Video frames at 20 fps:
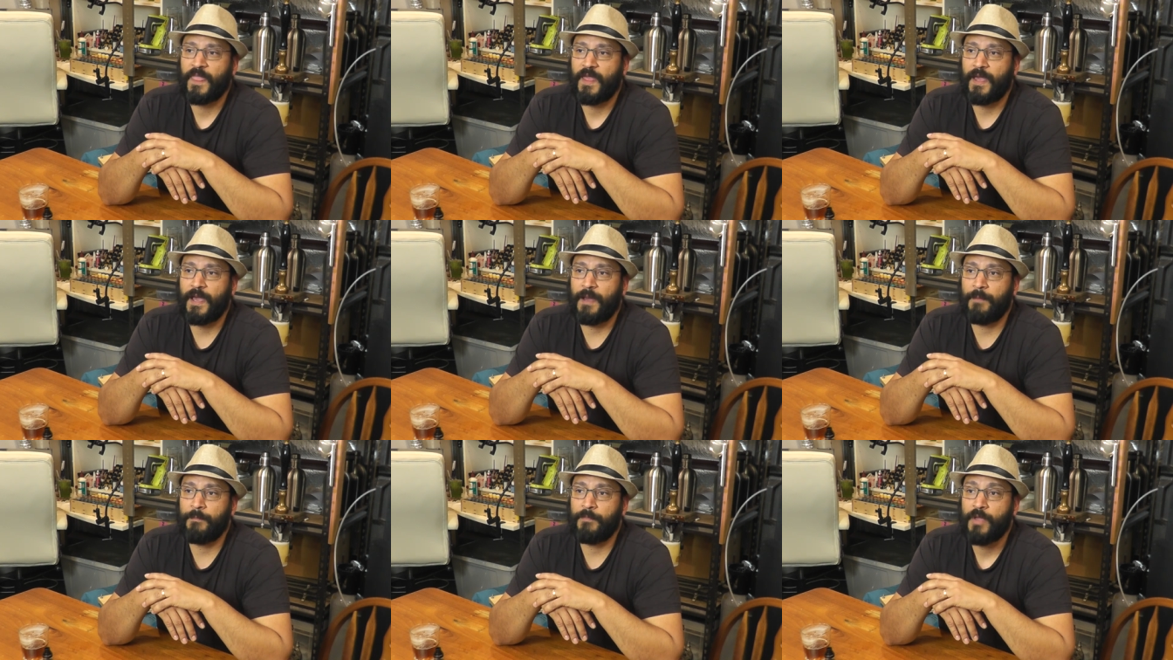
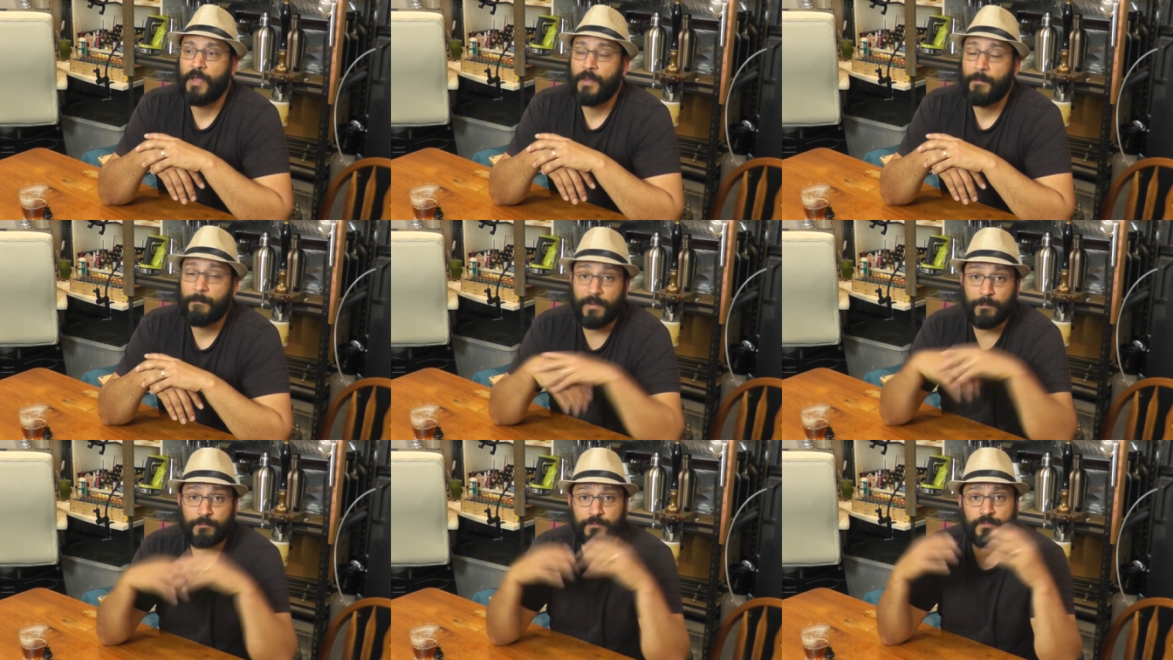Um,
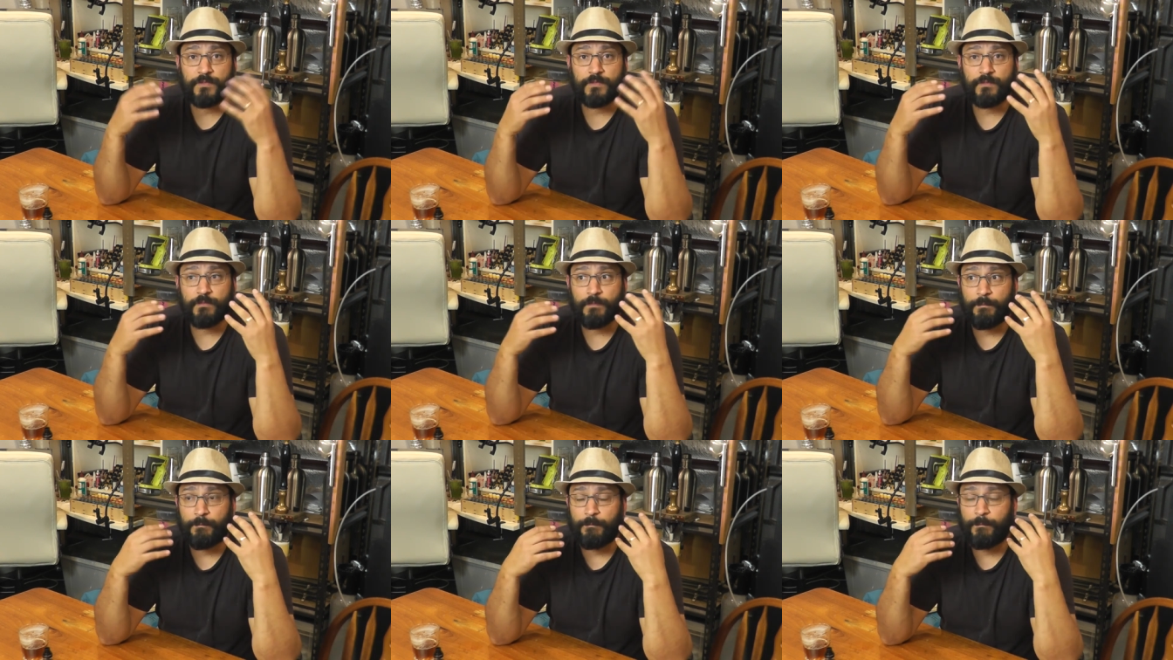but
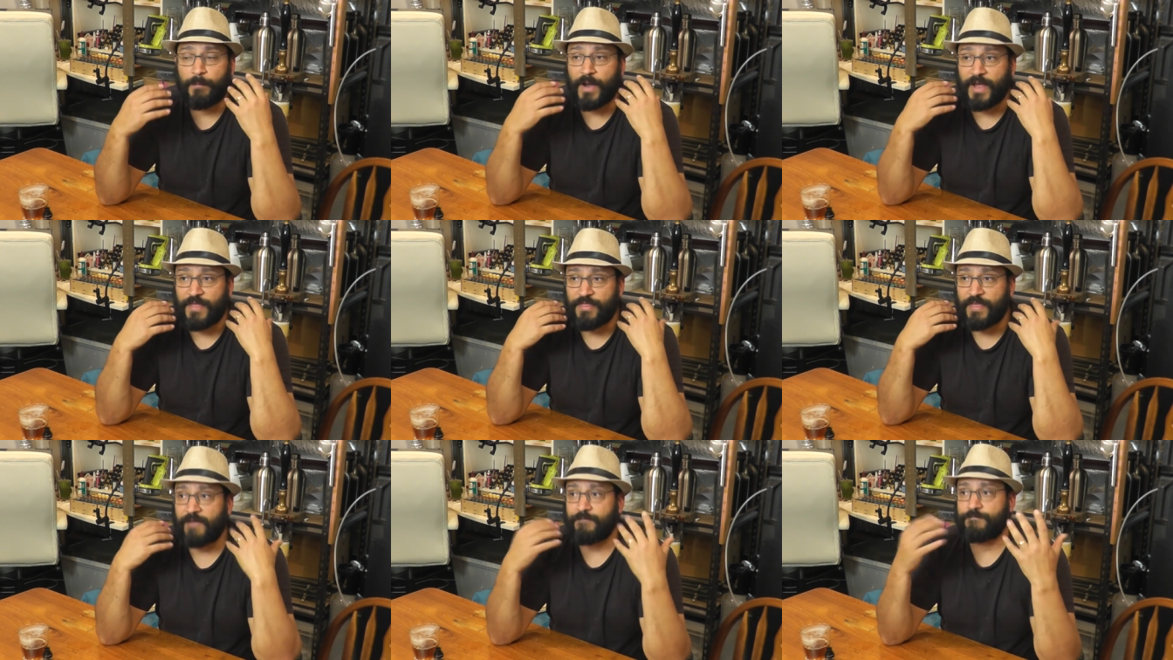
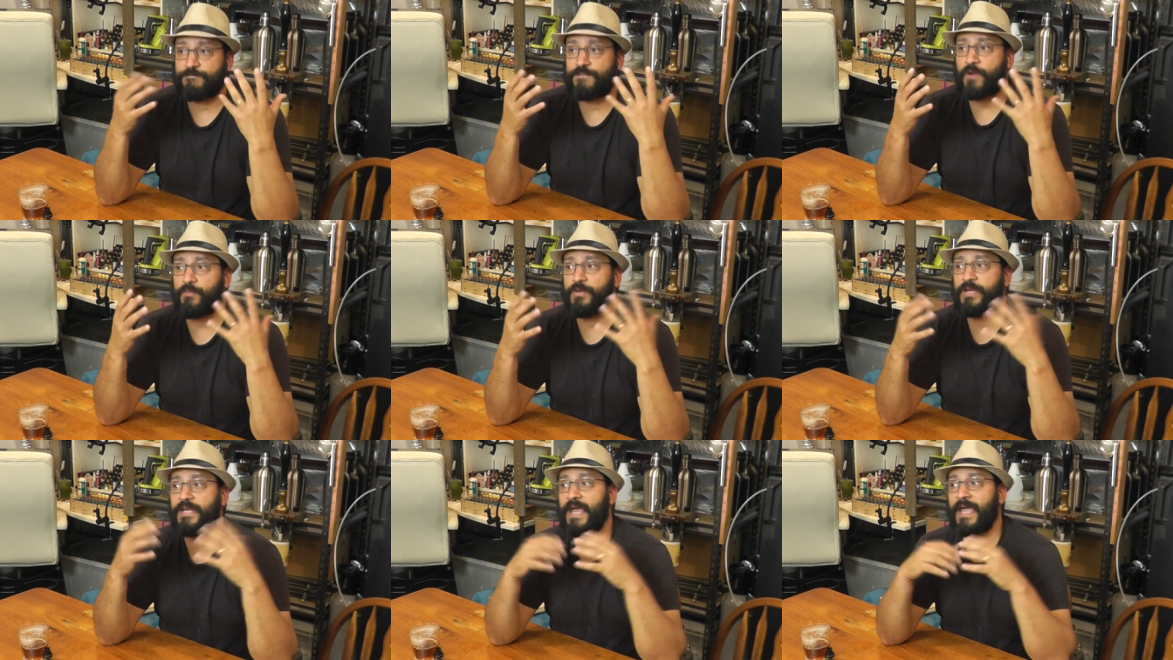by that
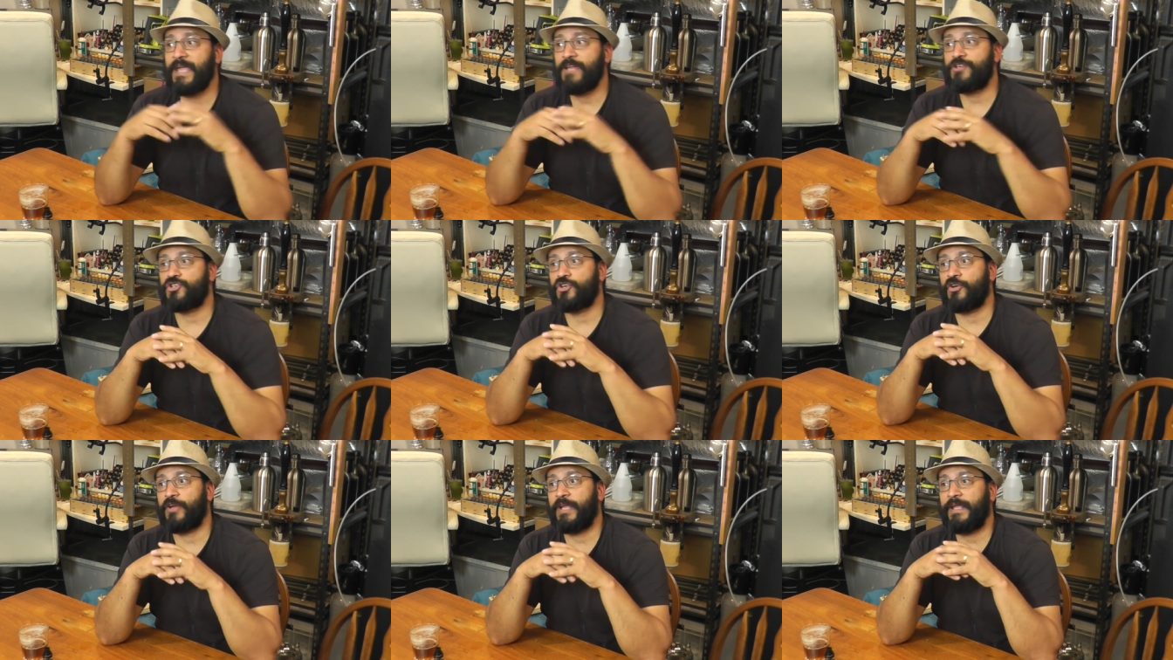very
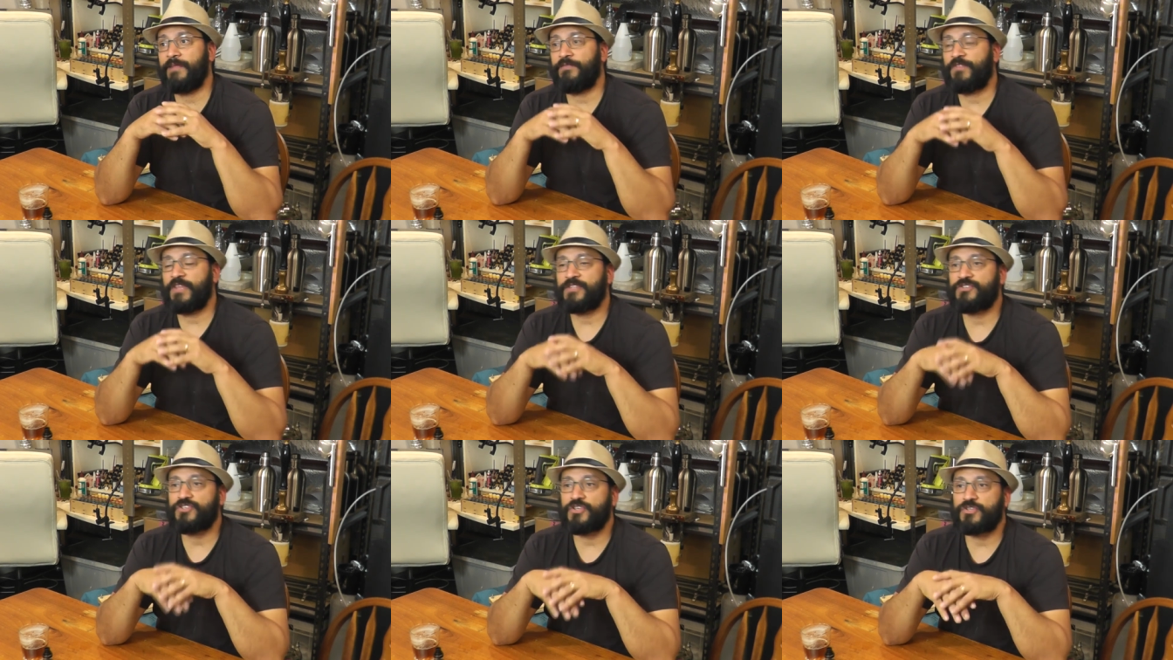nature,
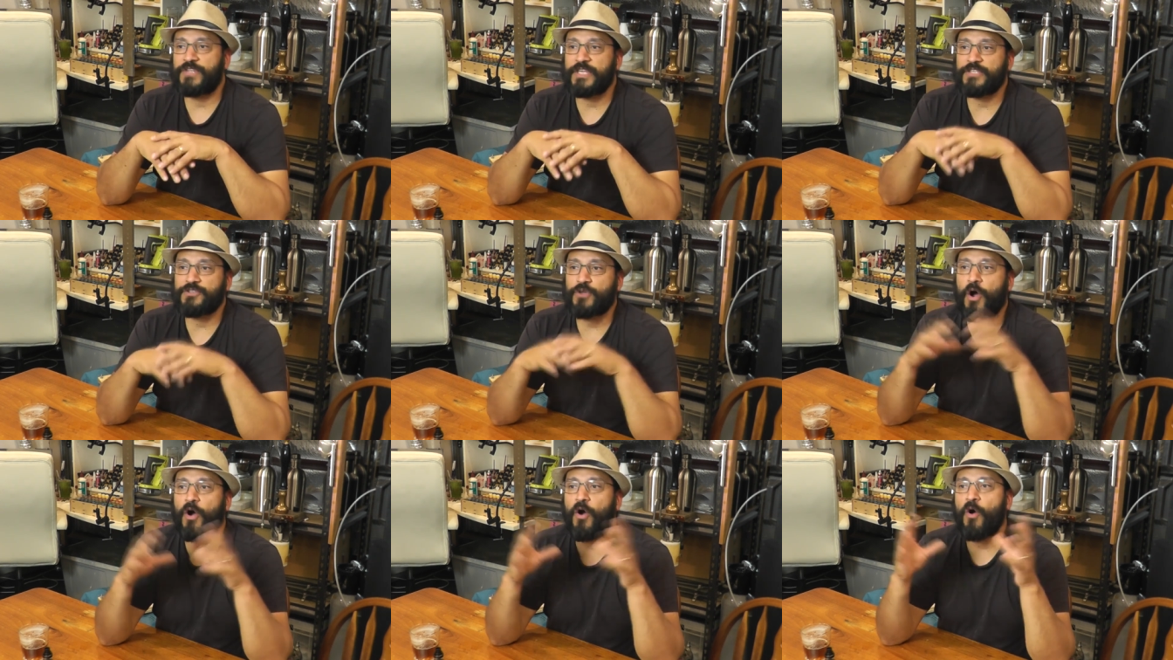there's a,
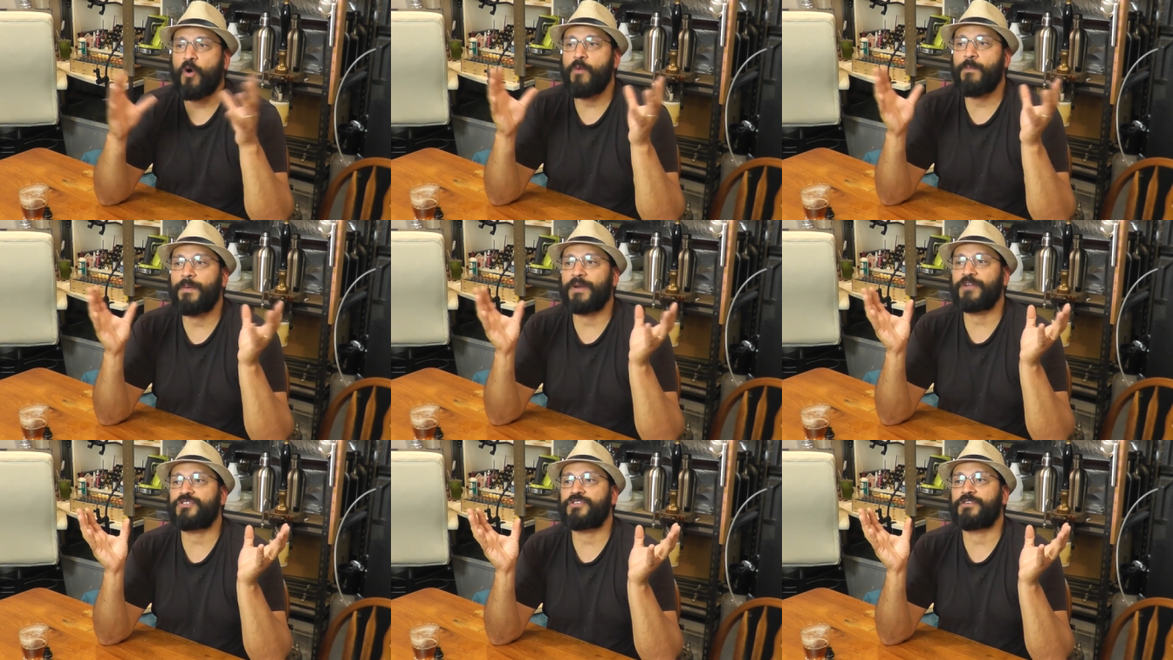there's a whole
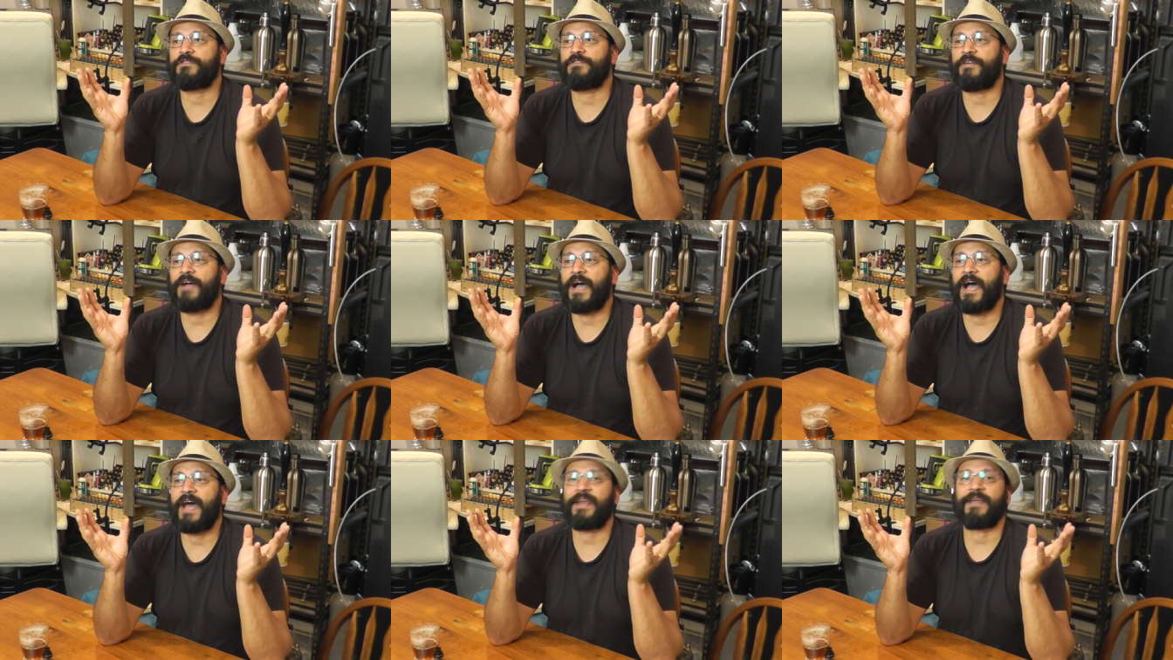bunch of
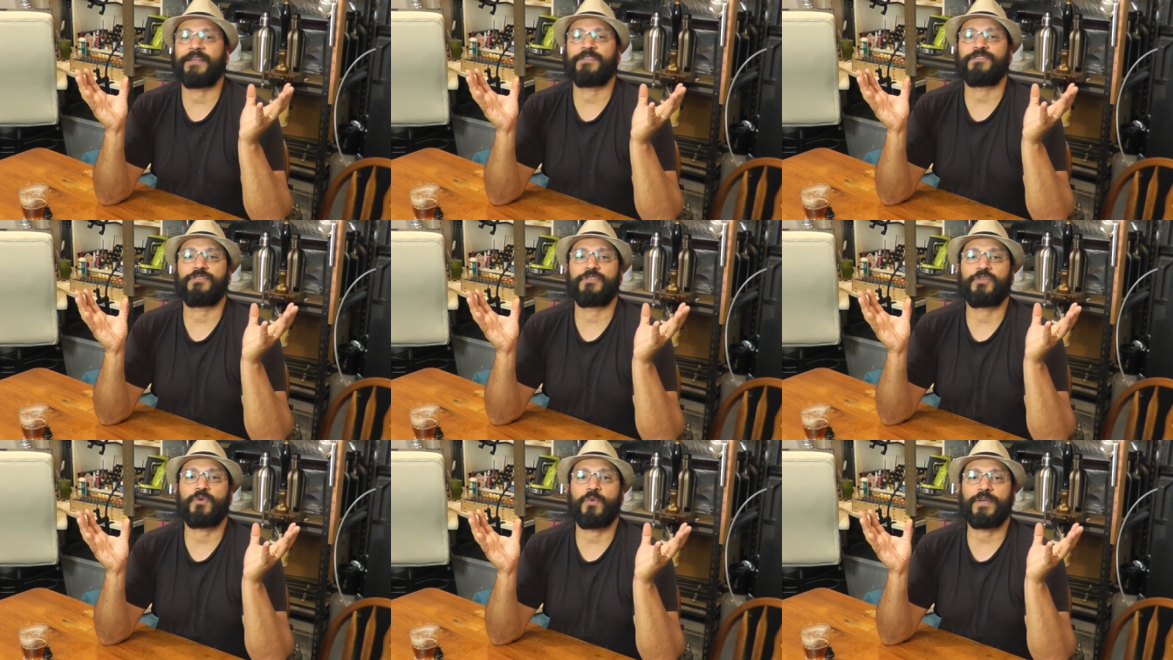
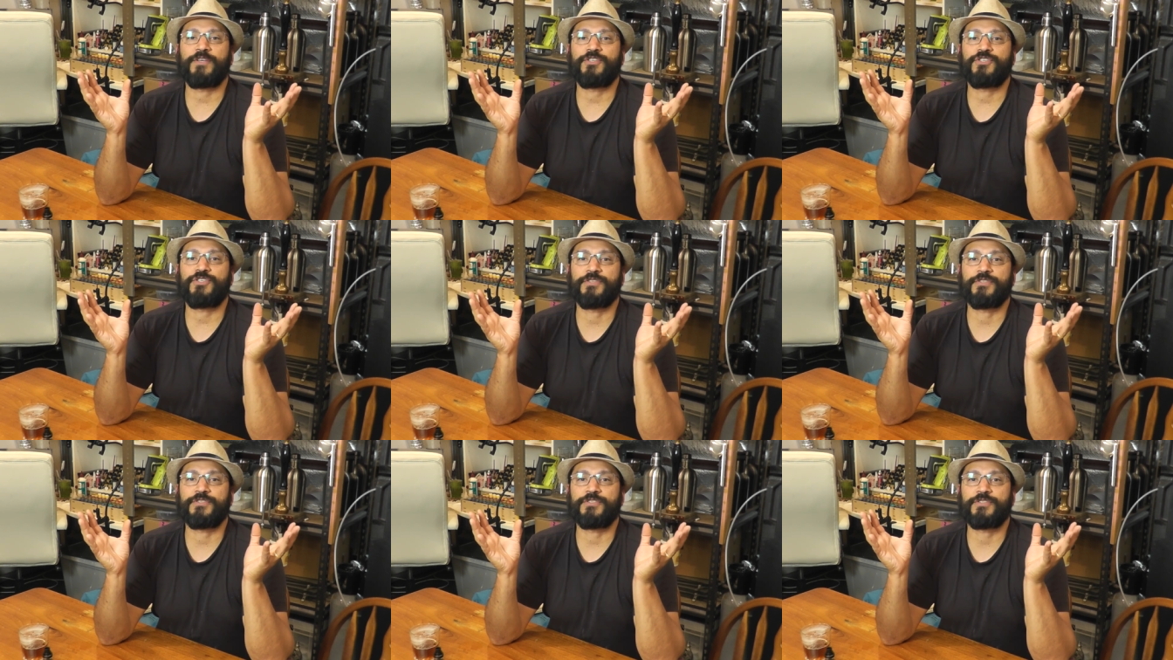unanswered
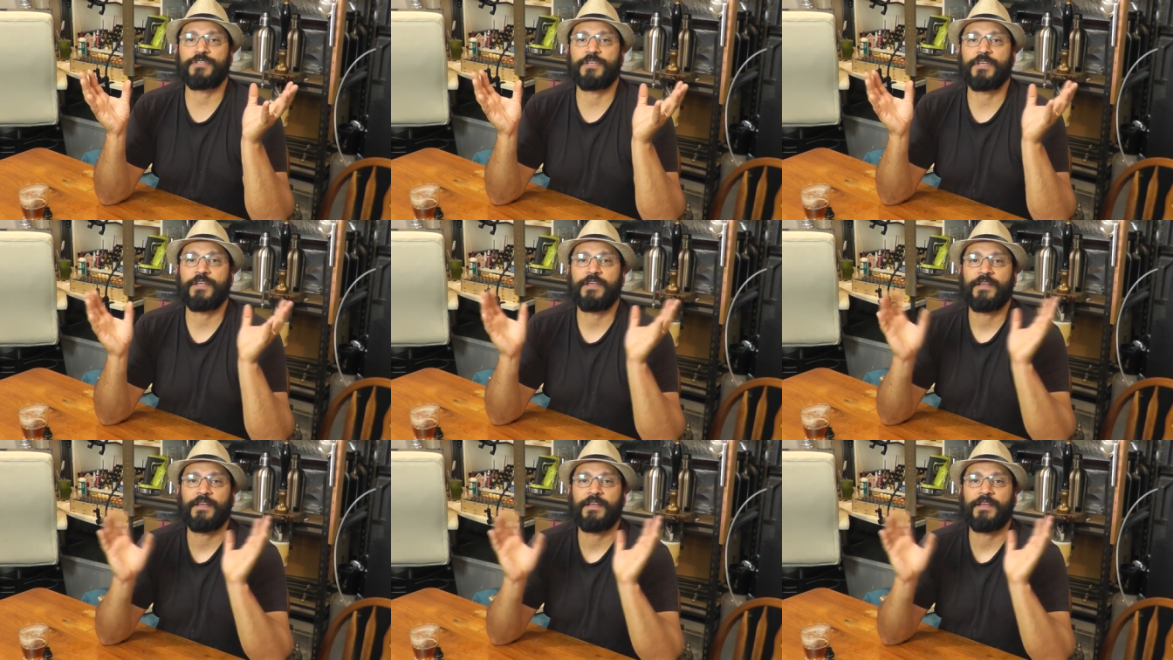questions